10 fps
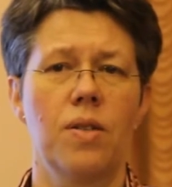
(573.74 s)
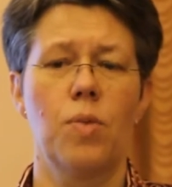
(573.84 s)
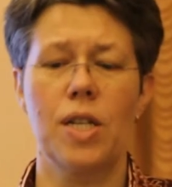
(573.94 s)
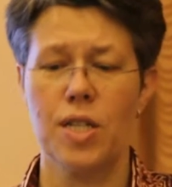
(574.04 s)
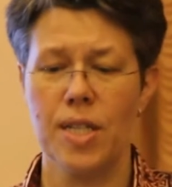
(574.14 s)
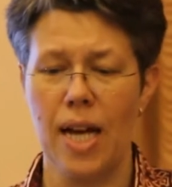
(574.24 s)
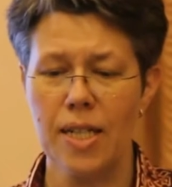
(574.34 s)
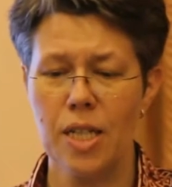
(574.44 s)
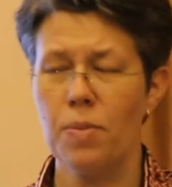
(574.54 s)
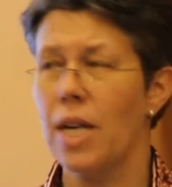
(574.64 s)
One
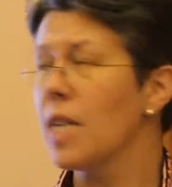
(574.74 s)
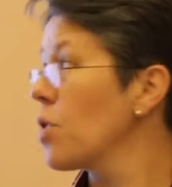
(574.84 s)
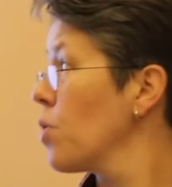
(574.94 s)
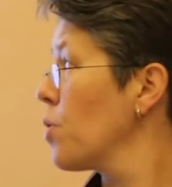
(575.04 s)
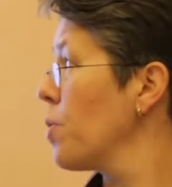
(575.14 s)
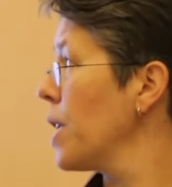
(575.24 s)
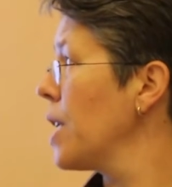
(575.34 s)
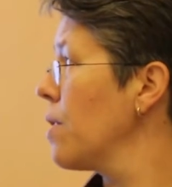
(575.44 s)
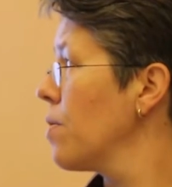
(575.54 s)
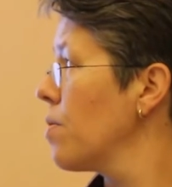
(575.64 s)
starting base would
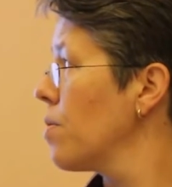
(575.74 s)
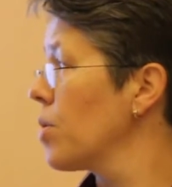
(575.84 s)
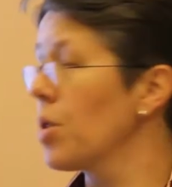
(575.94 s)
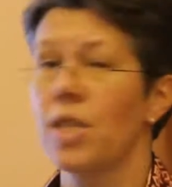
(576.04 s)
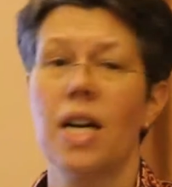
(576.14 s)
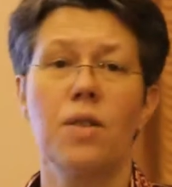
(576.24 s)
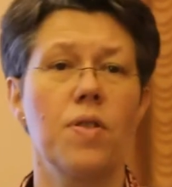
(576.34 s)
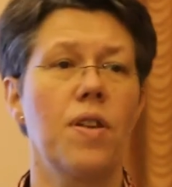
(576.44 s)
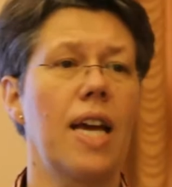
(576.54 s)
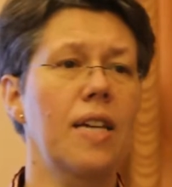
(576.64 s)
be to start
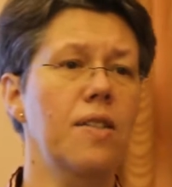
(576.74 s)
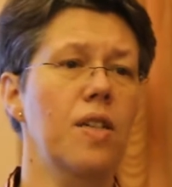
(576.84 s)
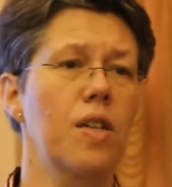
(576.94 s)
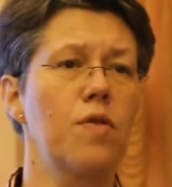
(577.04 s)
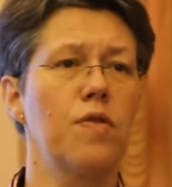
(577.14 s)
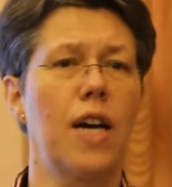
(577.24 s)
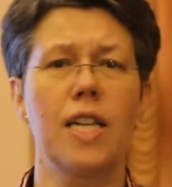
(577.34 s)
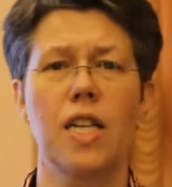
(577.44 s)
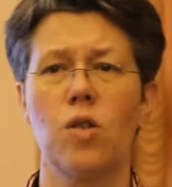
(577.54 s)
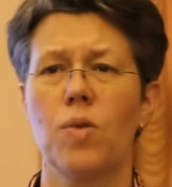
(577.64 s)
with a lexicon and
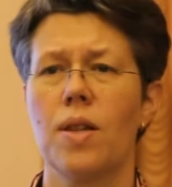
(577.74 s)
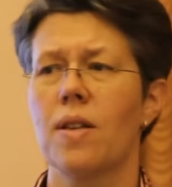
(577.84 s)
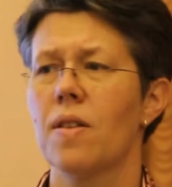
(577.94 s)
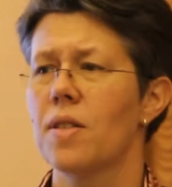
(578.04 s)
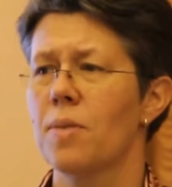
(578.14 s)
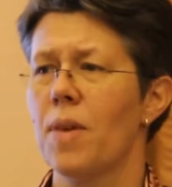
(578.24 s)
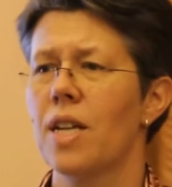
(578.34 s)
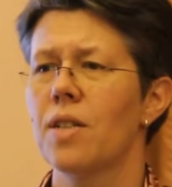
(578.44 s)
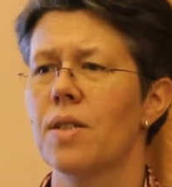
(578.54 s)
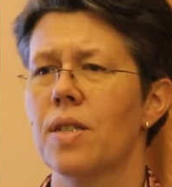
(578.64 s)
find out what are the
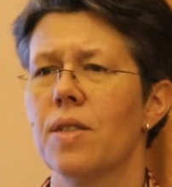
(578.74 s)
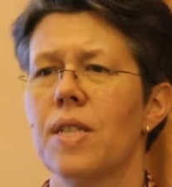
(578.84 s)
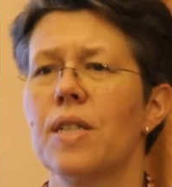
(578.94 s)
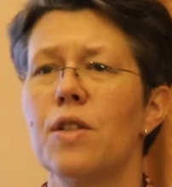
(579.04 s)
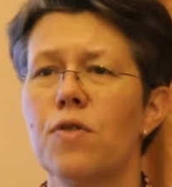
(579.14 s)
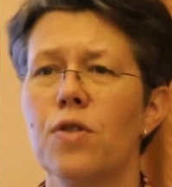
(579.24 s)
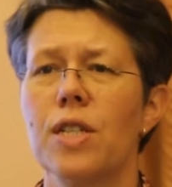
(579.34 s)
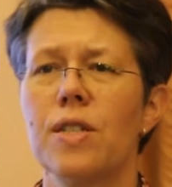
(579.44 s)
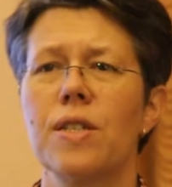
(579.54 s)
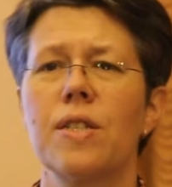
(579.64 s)
similarities and
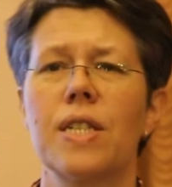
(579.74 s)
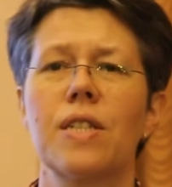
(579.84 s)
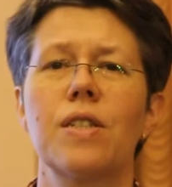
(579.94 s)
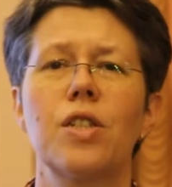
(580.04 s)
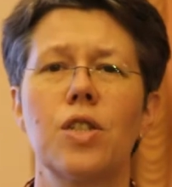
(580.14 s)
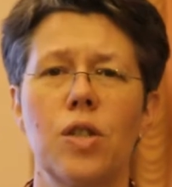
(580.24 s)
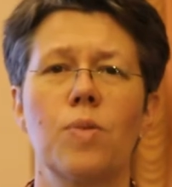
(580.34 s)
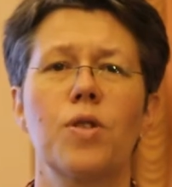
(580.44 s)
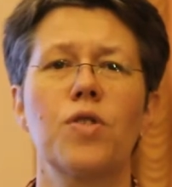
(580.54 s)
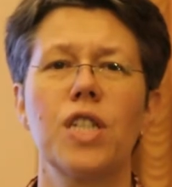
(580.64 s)
differences in
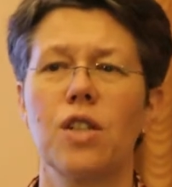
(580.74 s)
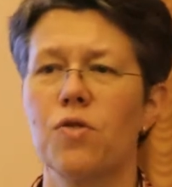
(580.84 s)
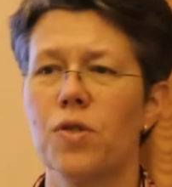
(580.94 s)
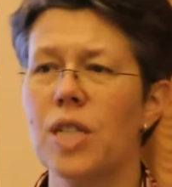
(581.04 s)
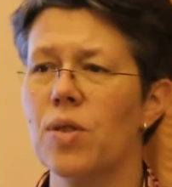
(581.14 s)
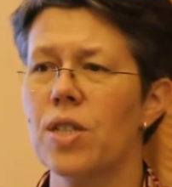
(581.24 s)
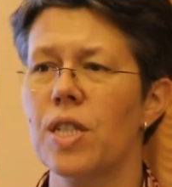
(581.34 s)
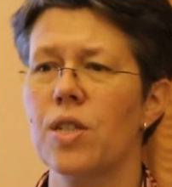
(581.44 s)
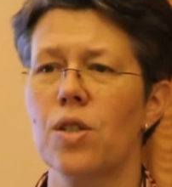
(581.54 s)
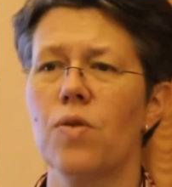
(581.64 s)
terms of sheer
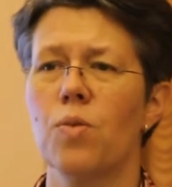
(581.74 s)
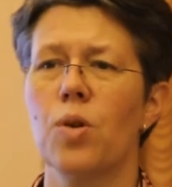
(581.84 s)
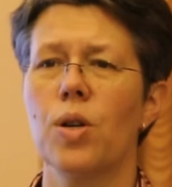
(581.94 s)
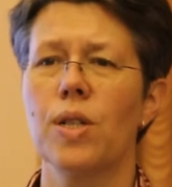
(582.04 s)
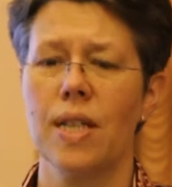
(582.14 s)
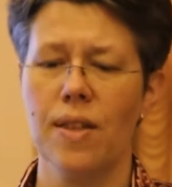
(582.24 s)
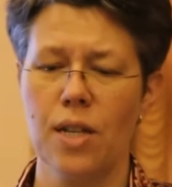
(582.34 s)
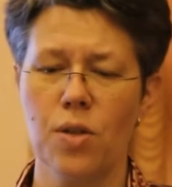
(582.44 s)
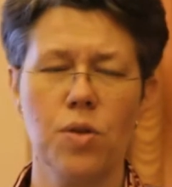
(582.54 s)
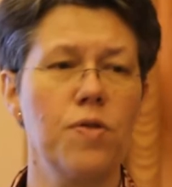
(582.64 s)
frequencies of a word, and
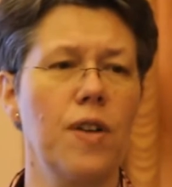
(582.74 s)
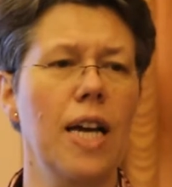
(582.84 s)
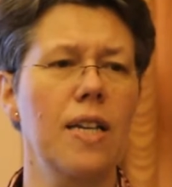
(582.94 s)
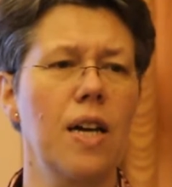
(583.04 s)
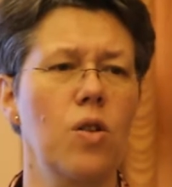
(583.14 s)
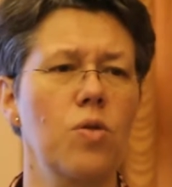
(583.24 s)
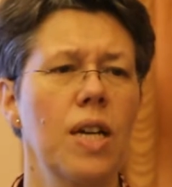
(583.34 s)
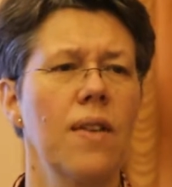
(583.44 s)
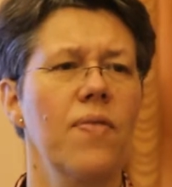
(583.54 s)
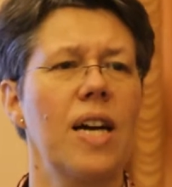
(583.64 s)
then you could find out,
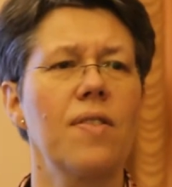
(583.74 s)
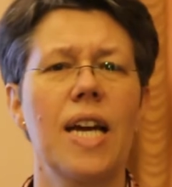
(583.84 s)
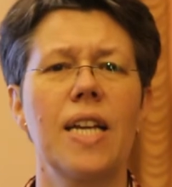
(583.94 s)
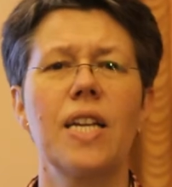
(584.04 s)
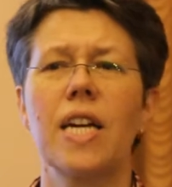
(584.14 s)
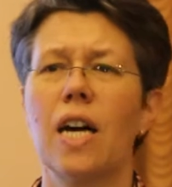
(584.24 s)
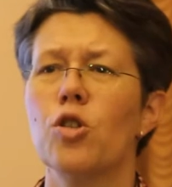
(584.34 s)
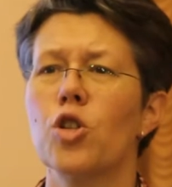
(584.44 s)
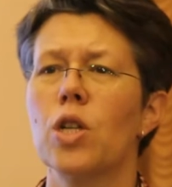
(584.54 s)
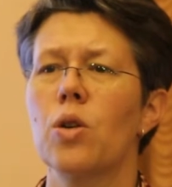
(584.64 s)
are there any
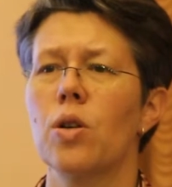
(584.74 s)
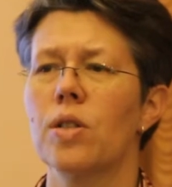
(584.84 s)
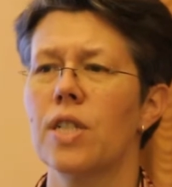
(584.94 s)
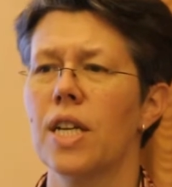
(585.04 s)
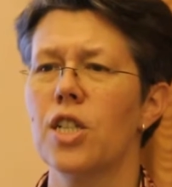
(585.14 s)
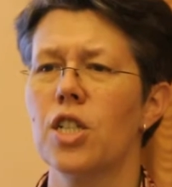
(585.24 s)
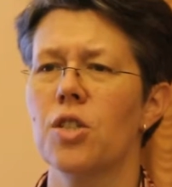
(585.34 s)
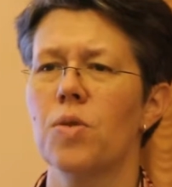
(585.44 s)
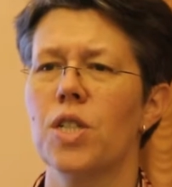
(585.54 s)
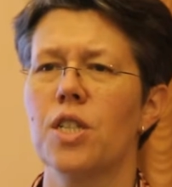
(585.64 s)
cultural
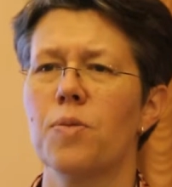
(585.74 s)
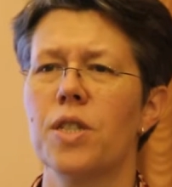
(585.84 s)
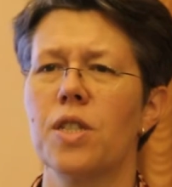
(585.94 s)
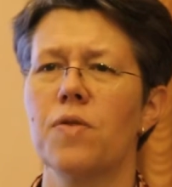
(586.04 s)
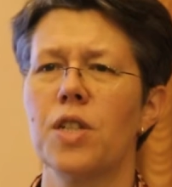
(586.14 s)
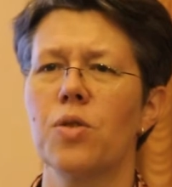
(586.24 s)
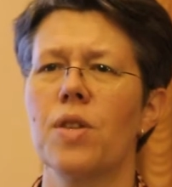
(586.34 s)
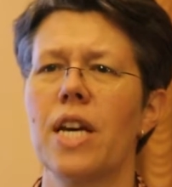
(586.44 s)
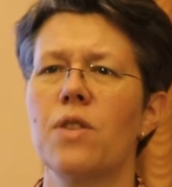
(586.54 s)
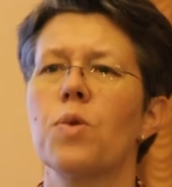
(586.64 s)
connotations which are specific to
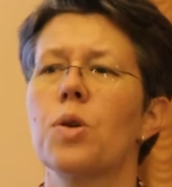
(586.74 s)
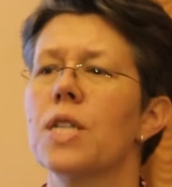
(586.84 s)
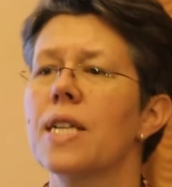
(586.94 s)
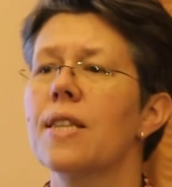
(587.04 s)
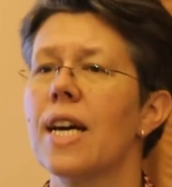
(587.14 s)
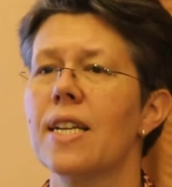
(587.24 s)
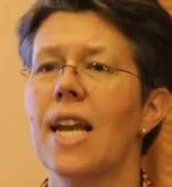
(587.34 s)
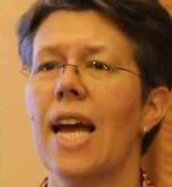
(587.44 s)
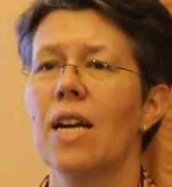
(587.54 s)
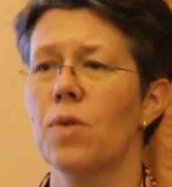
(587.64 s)
that word in that
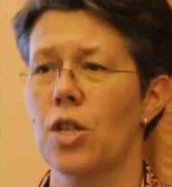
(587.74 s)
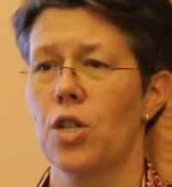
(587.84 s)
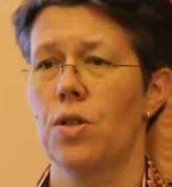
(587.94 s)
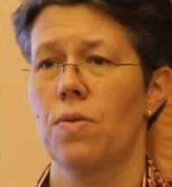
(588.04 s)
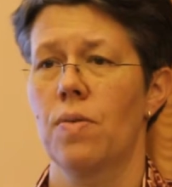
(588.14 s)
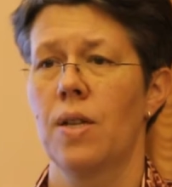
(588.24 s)
language?